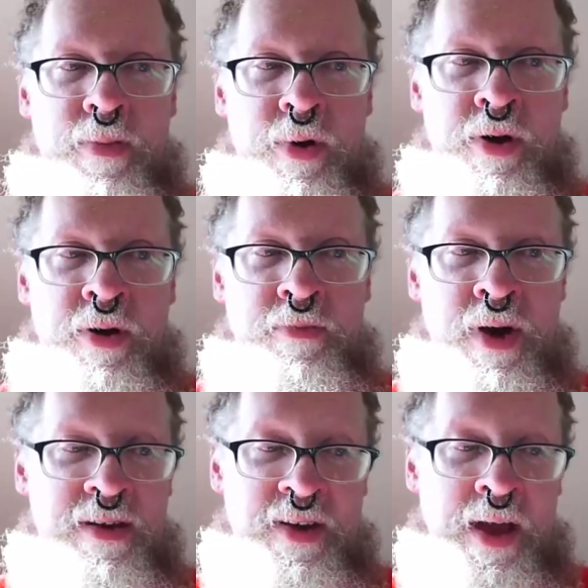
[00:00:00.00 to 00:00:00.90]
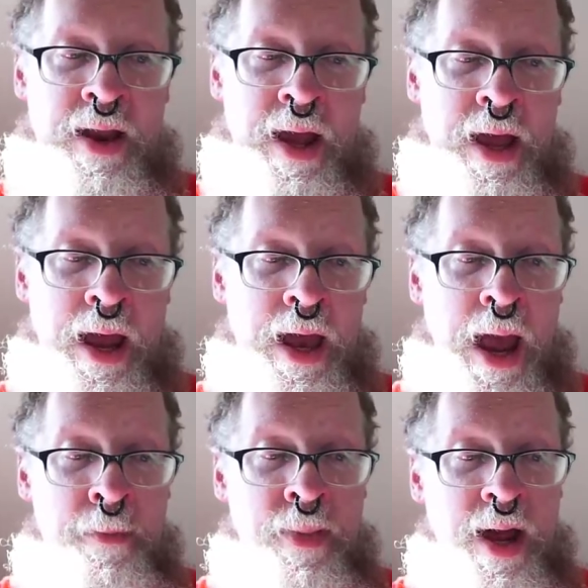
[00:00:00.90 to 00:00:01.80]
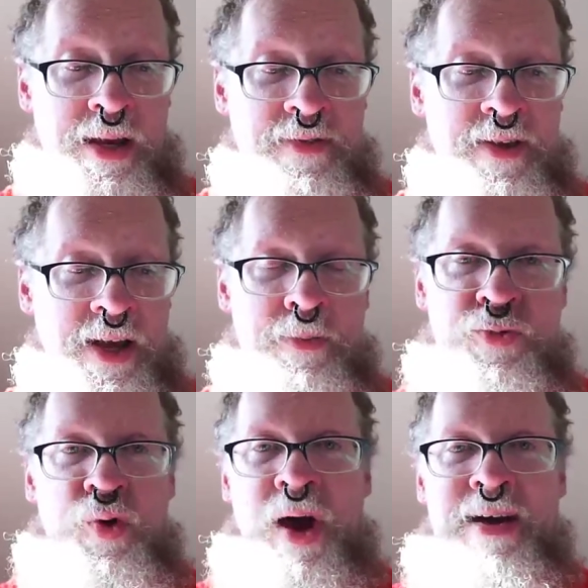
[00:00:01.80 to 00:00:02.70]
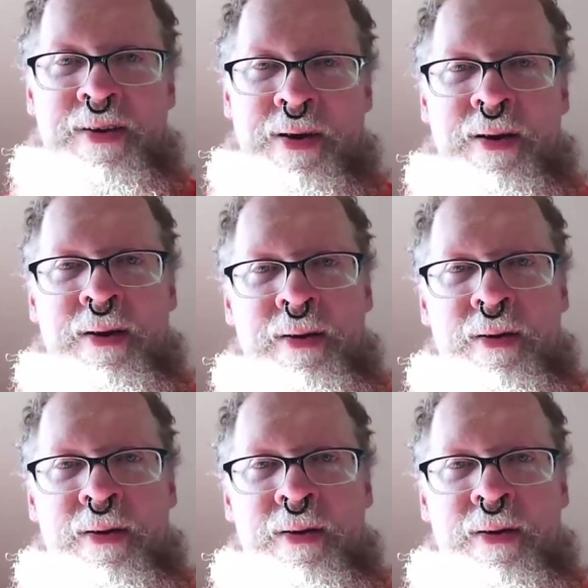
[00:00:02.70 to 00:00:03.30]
uh, my van, and, and I'm not giving up driving